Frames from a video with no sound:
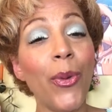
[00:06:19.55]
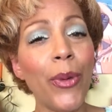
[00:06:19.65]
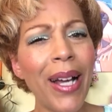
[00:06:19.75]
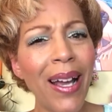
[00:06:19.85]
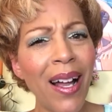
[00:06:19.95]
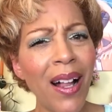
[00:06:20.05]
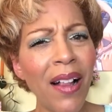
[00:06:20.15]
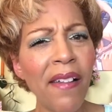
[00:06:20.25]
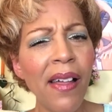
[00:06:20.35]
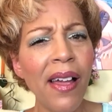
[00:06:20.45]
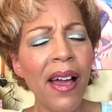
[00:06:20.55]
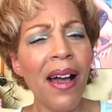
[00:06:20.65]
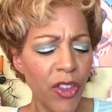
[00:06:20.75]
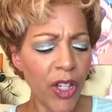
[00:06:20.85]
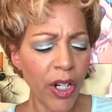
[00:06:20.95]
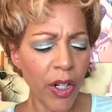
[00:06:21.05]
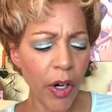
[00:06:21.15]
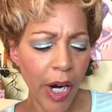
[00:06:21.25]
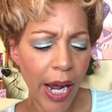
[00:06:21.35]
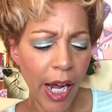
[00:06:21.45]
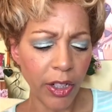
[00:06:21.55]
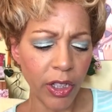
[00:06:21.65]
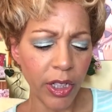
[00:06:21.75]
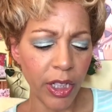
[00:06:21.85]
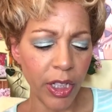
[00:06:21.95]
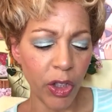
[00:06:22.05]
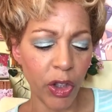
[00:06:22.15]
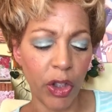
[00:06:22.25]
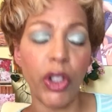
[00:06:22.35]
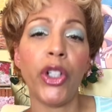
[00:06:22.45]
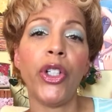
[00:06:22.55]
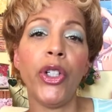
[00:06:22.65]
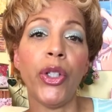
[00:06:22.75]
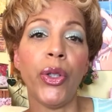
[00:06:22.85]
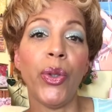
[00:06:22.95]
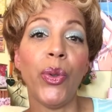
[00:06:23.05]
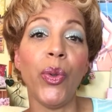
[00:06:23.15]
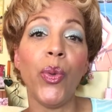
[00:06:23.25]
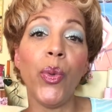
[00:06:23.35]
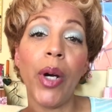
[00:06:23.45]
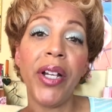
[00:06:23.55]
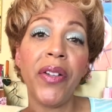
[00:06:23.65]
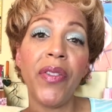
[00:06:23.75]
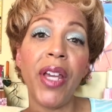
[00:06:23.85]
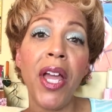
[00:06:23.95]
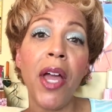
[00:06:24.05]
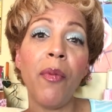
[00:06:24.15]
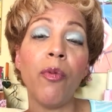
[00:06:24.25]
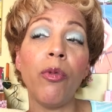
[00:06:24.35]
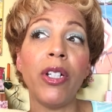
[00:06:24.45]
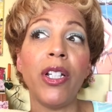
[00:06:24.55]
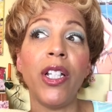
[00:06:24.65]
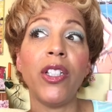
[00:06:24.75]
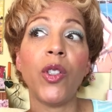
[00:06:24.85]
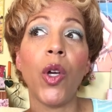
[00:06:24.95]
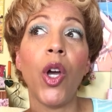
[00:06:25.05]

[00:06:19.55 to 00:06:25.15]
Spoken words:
Well, there are actually two. One of them was